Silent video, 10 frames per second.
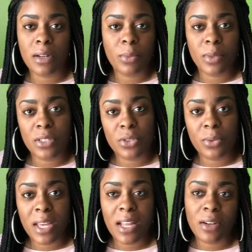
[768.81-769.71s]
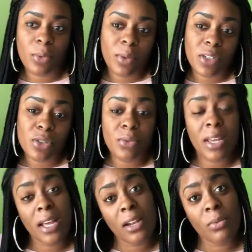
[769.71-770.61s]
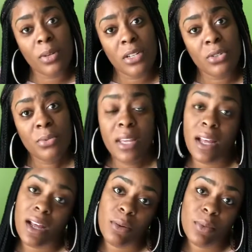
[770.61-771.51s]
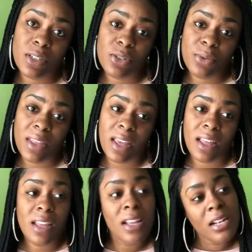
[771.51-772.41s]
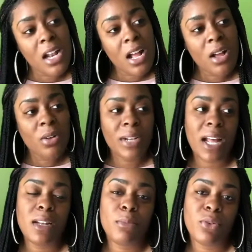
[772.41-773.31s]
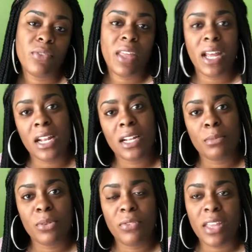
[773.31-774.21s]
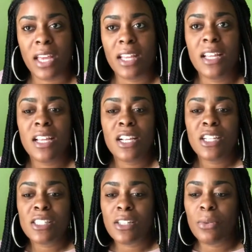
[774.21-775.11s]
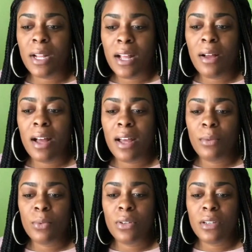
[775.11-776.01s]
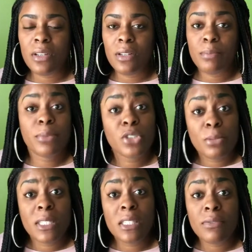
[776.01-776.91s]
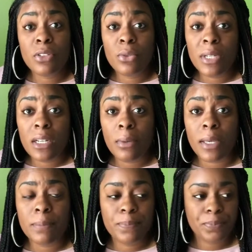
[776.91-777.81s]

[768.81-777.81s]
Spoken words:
I don't want to do that. I don't want to do that. I don't want to do that. I don't want to do that. No, not in the mood for that. Not in the mood for that. So now I would push myself to do it anyway.